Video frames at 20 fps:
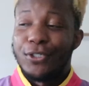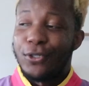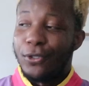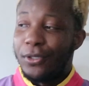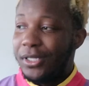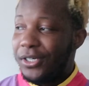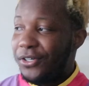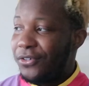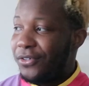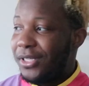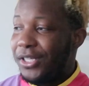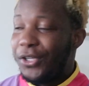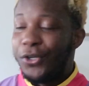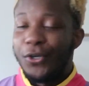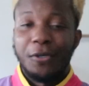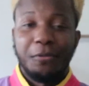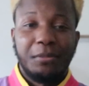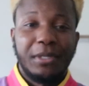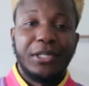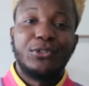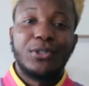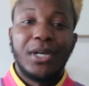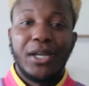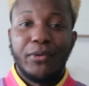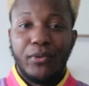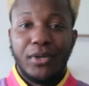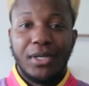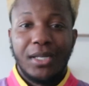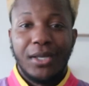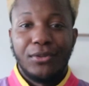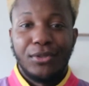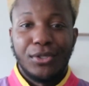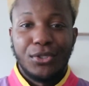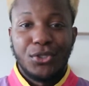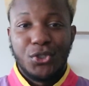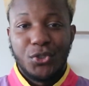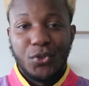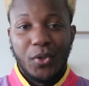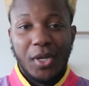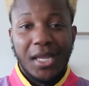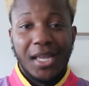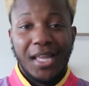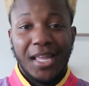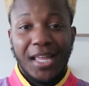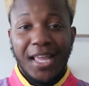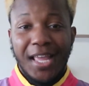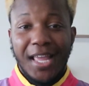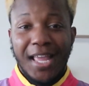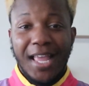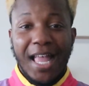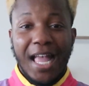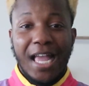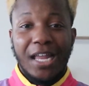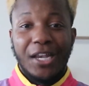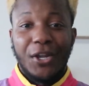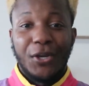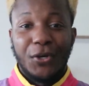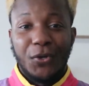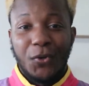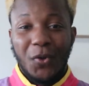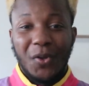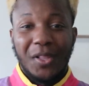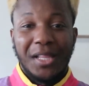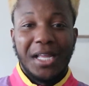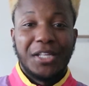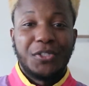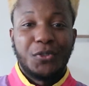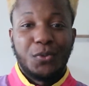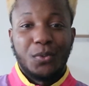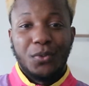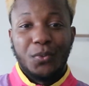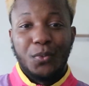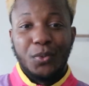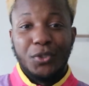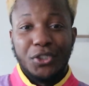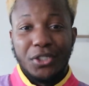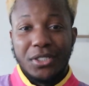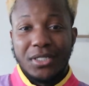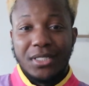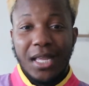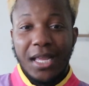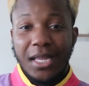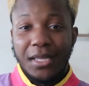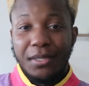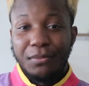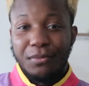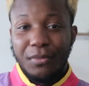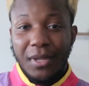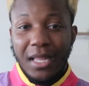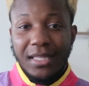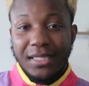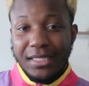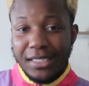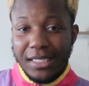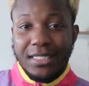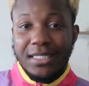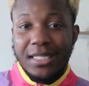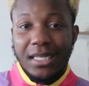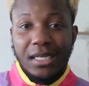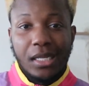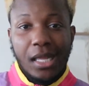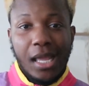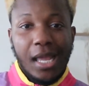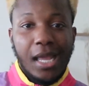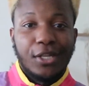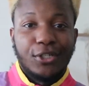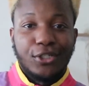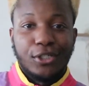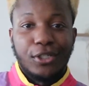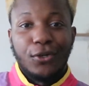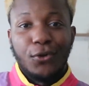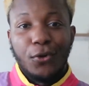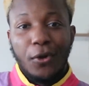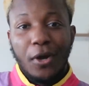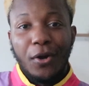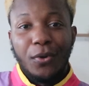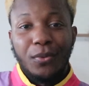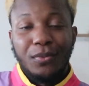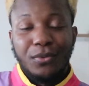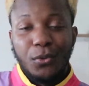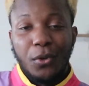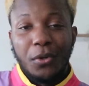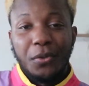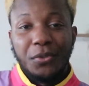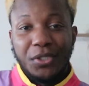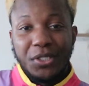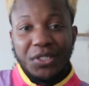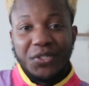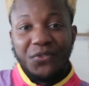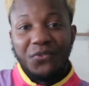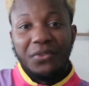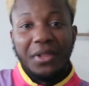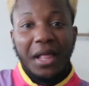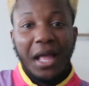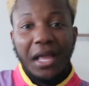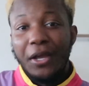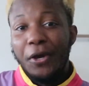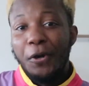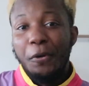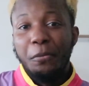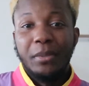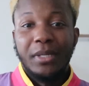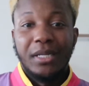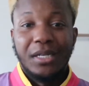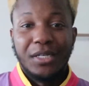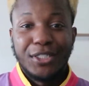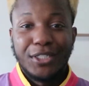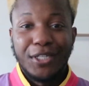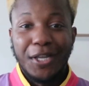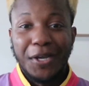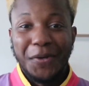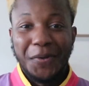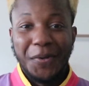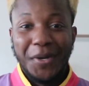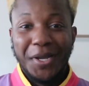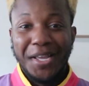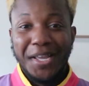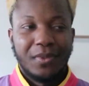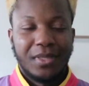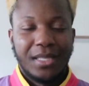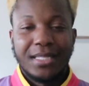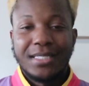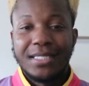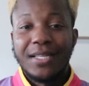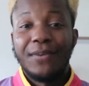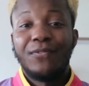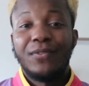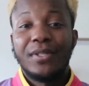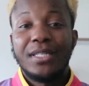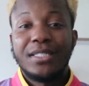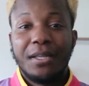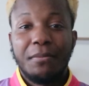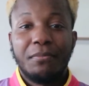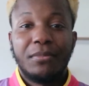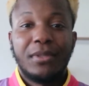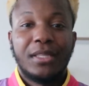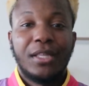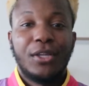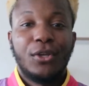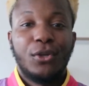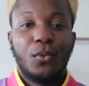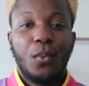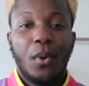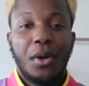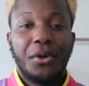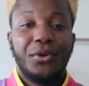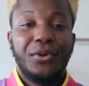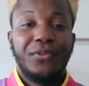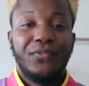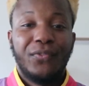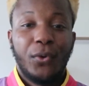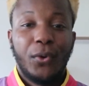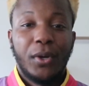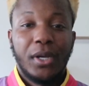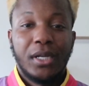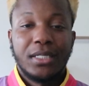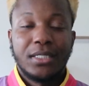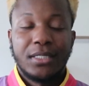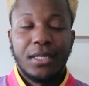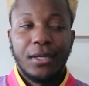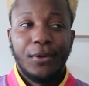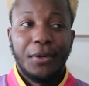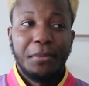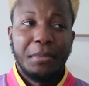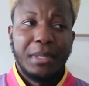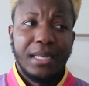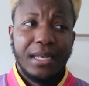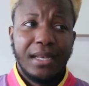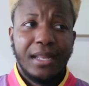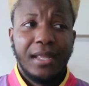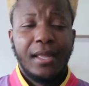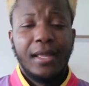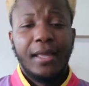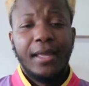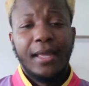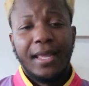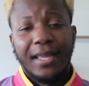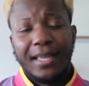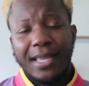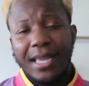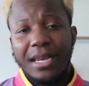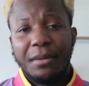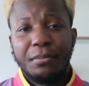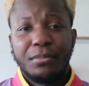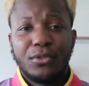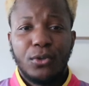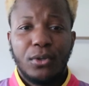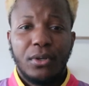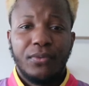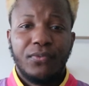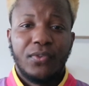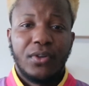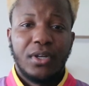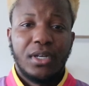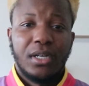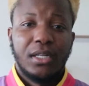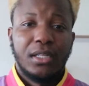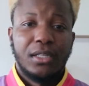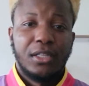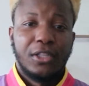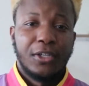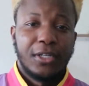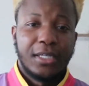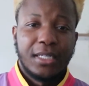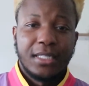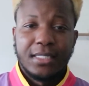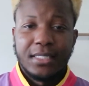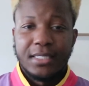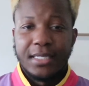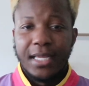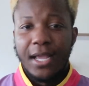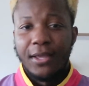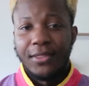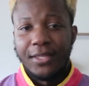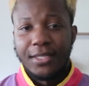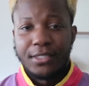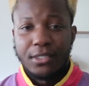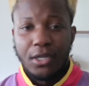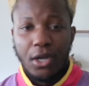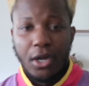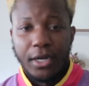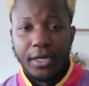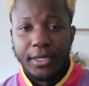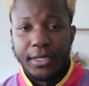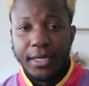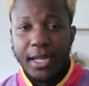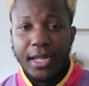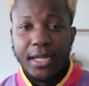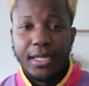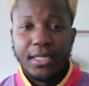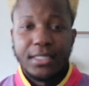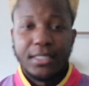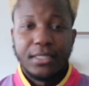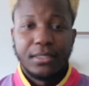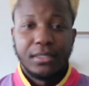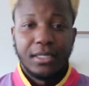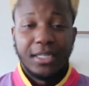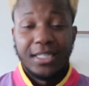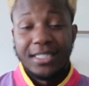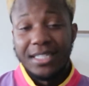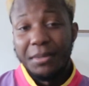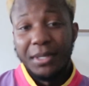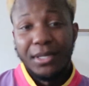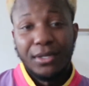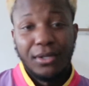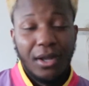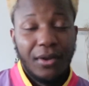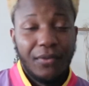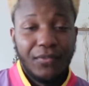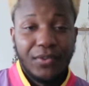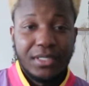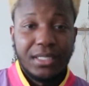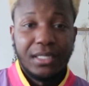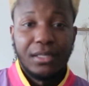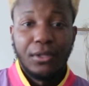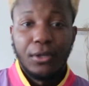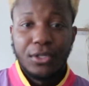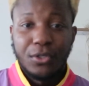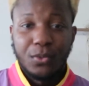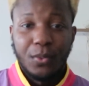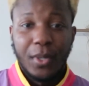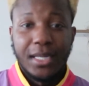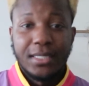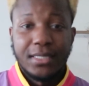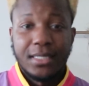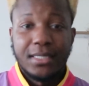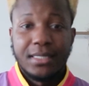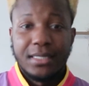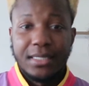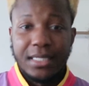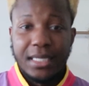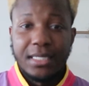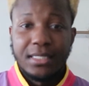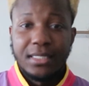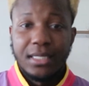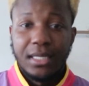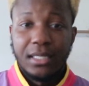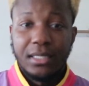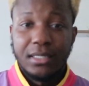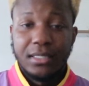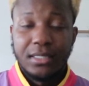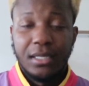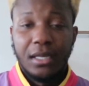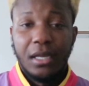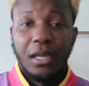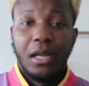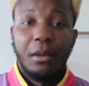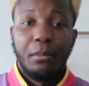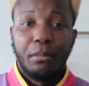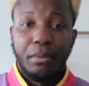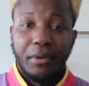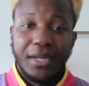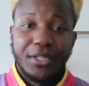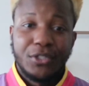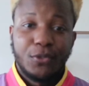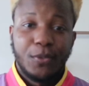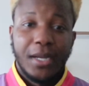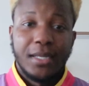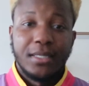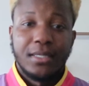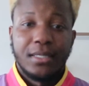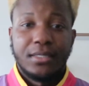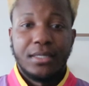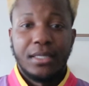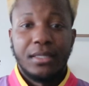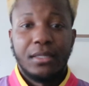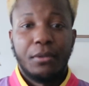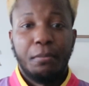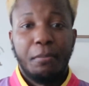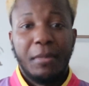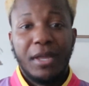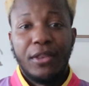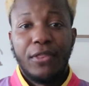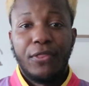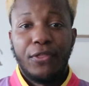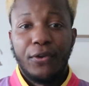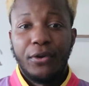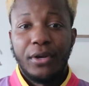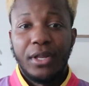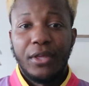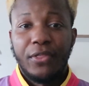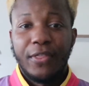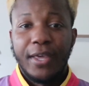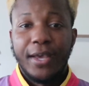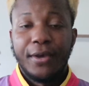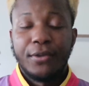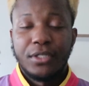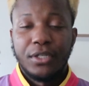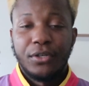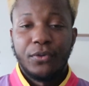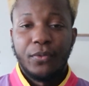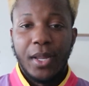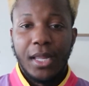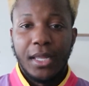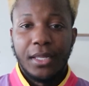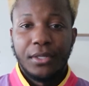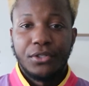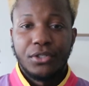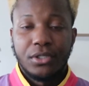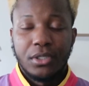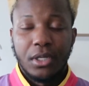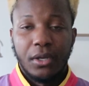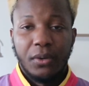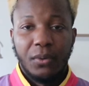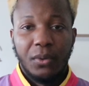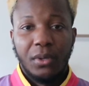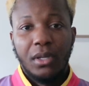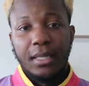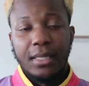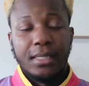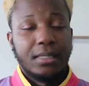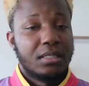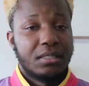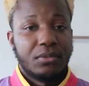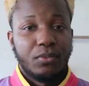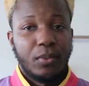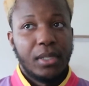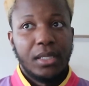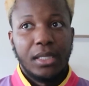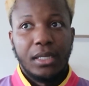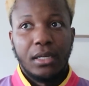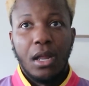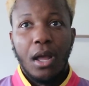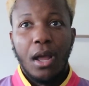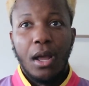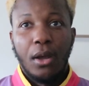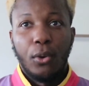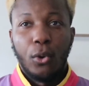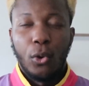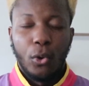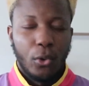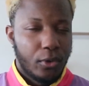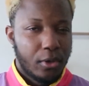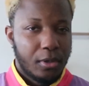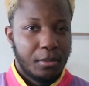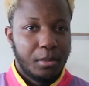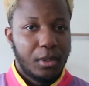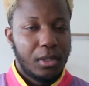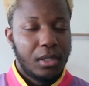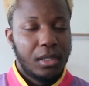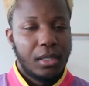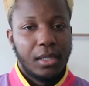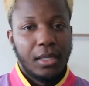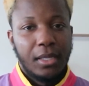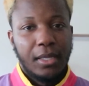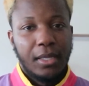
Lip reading: So literally you could be driving down the street and your door latch would just like disengage and the car door would just fly open. So that's definitely something that you'd want to avoid. So I mean, again, I'm sort of gonna look and see how this car does, because I mean, obviously looks wise it's decent. Price wise it's in the mid 30,000 range, so it's really not horrible.